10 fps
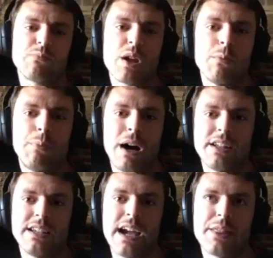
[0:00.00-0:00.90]
But
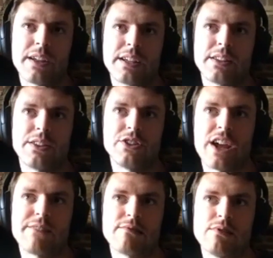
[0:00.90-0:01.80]
yeah, I think the
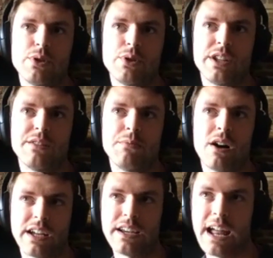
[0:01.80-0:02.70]
general mood in the
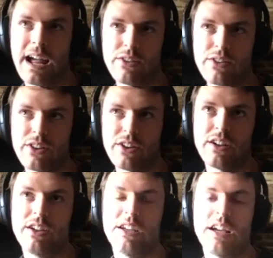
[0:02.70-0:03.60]
market now is that
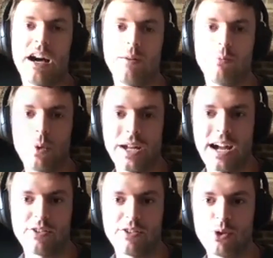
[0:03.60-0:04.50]
we
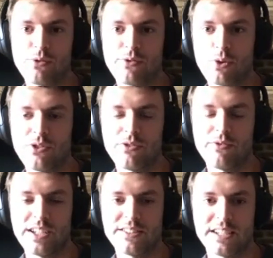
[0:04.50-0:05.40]
have to move forwards.
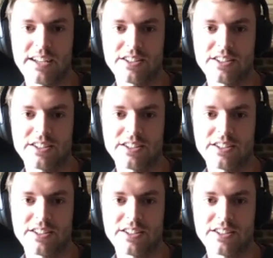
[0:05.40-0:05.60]
VC has to